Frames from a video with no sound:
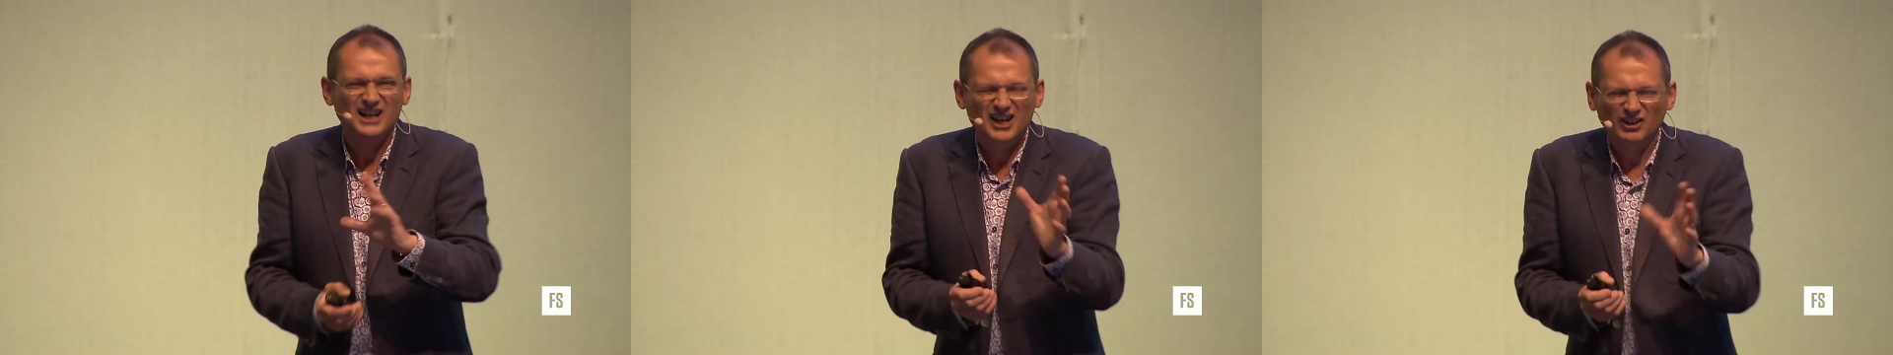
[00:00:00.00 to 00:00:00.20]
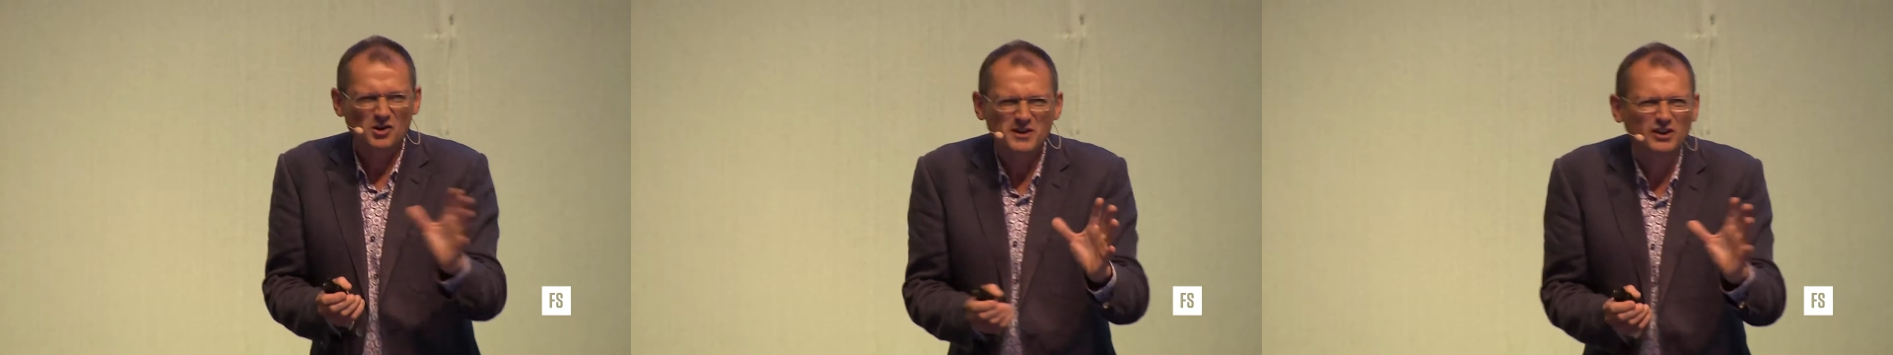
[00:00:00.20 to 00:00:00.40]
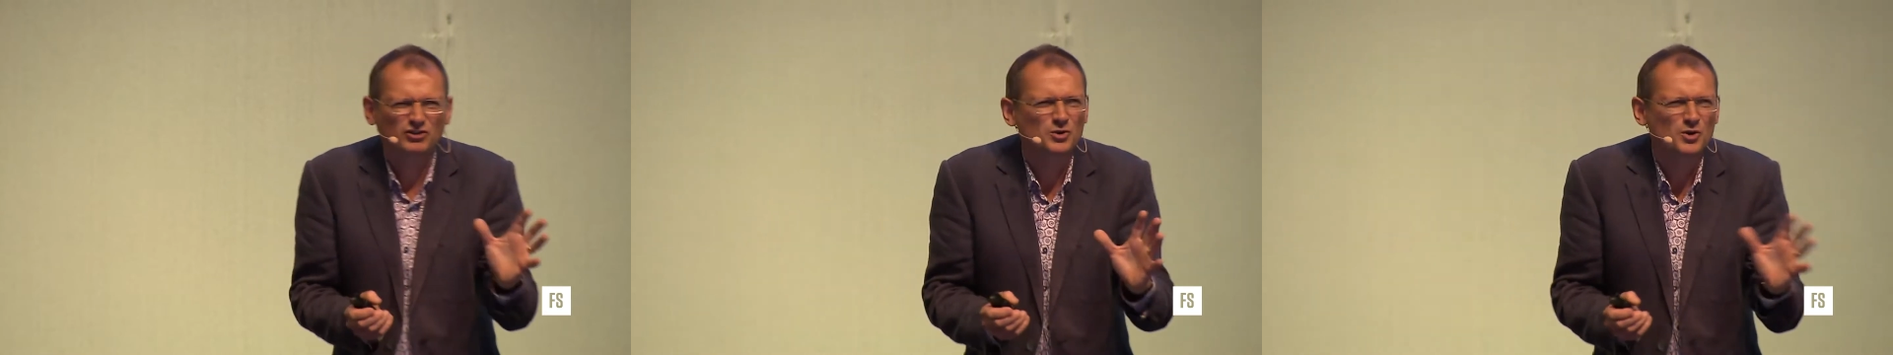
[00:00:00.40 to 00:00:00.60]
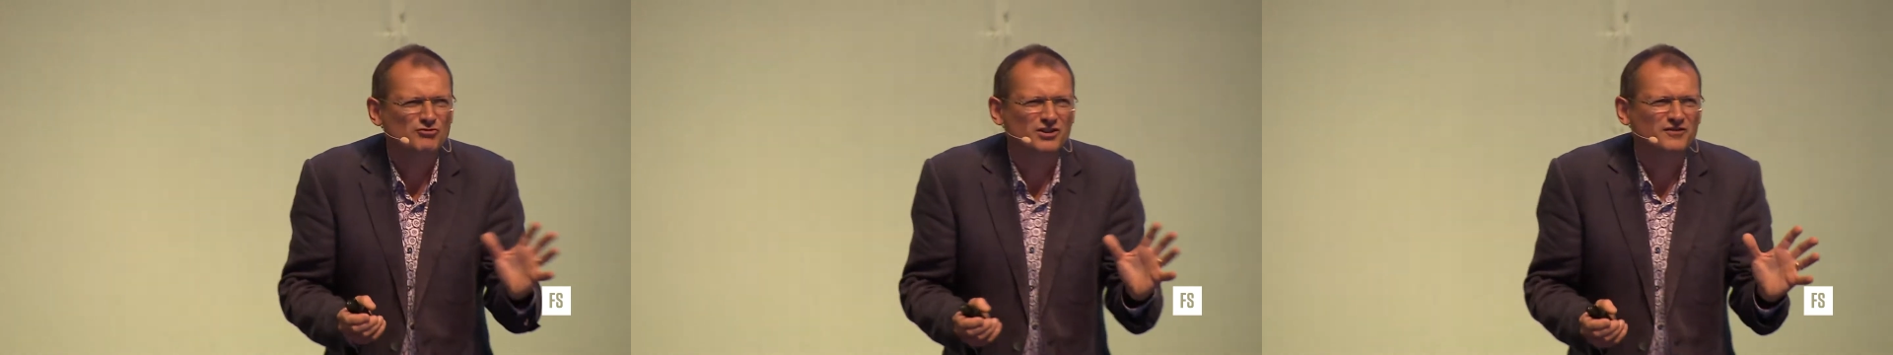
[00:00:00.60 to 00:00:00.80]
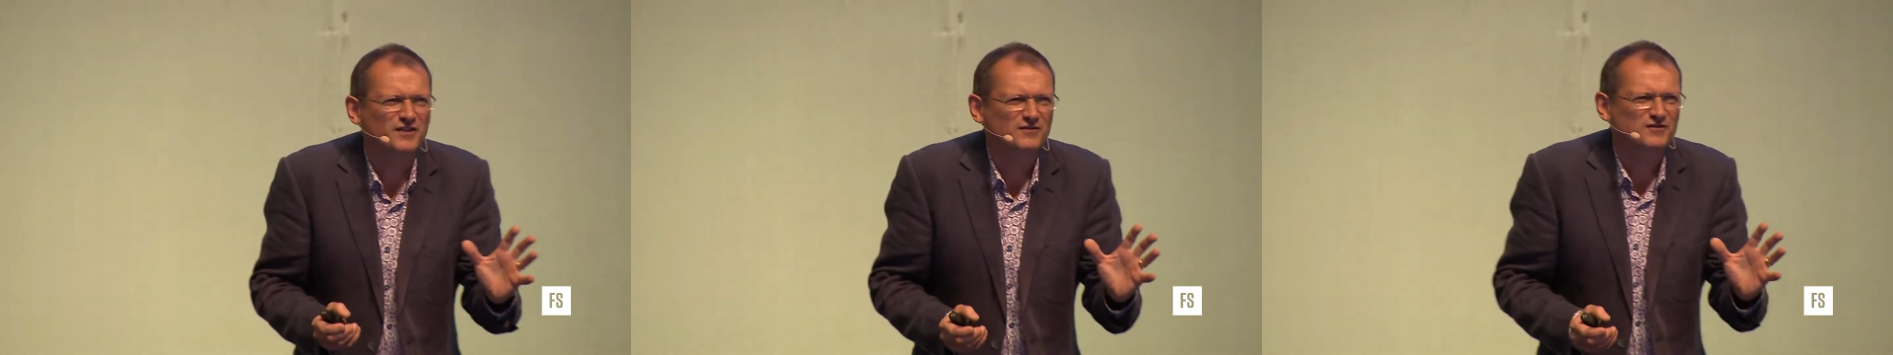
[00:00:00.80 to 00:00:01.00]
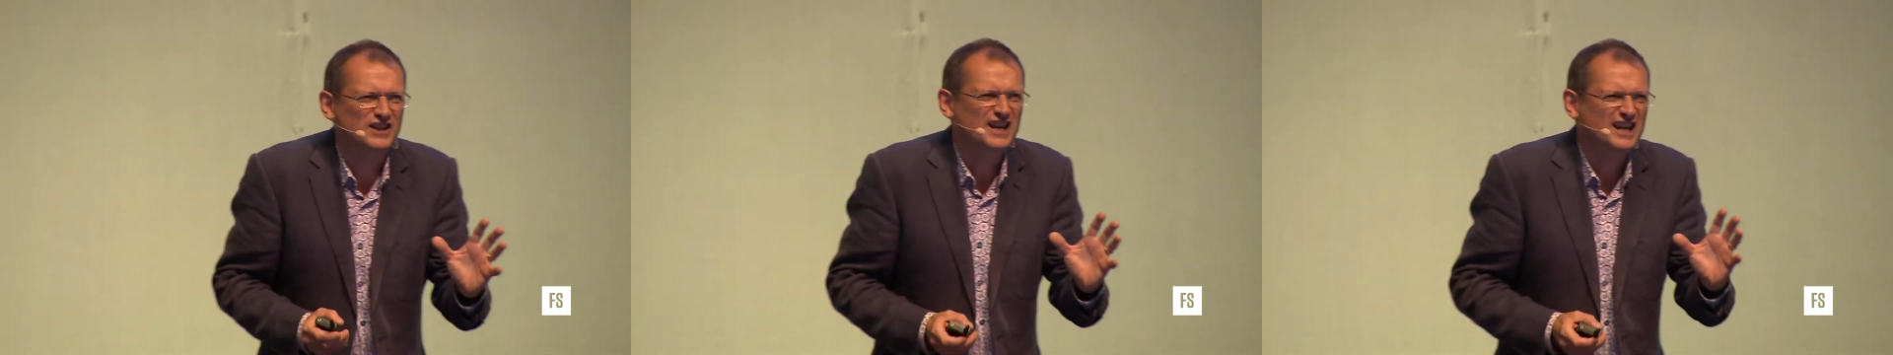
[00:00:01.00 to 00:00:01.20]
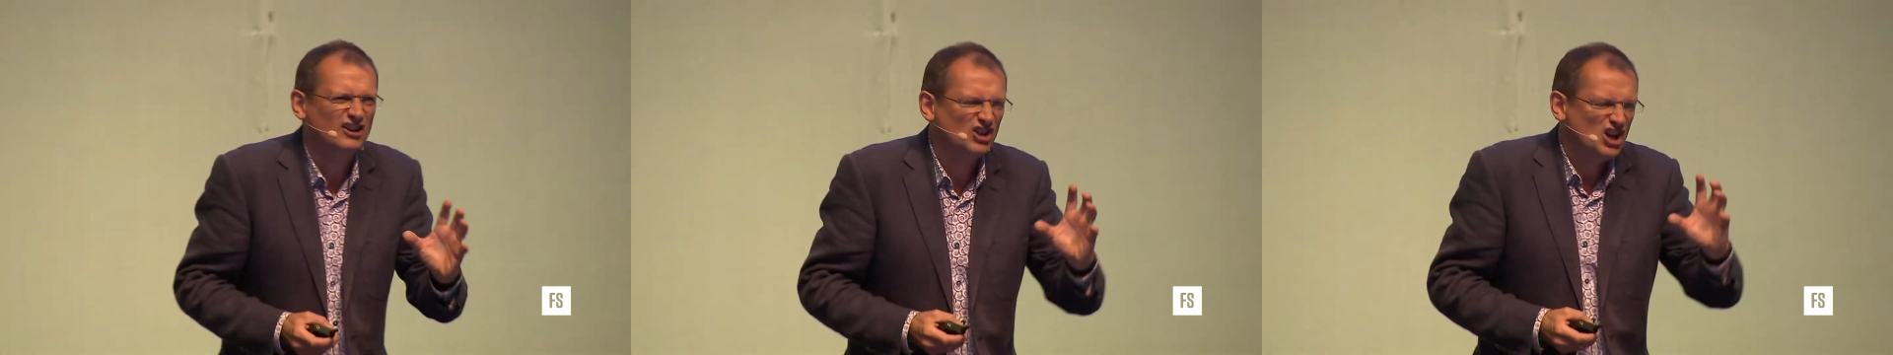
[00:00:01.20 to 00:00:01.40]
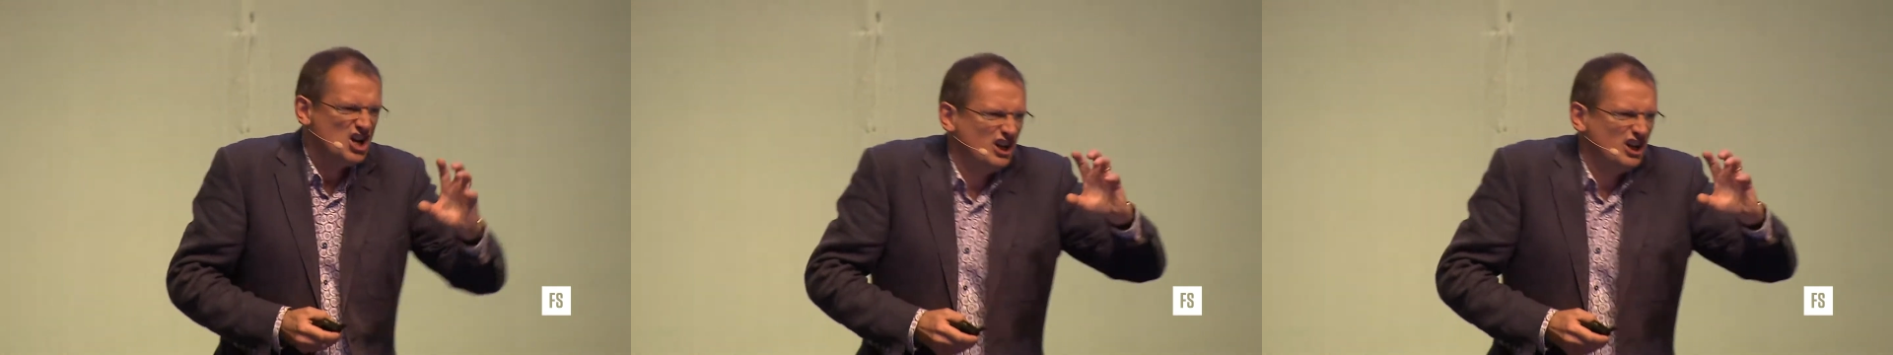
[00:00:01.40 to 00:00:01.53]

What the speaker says: It's only 250 years, and